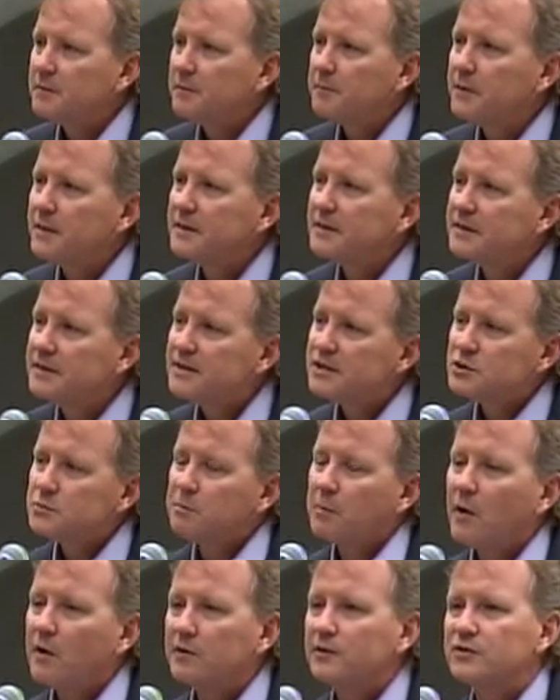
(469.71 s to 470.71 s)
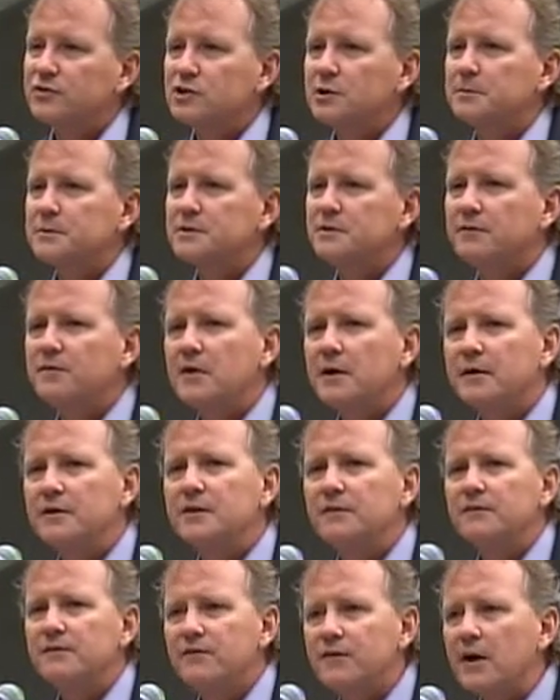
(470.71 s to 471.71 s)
but this partnership is a very,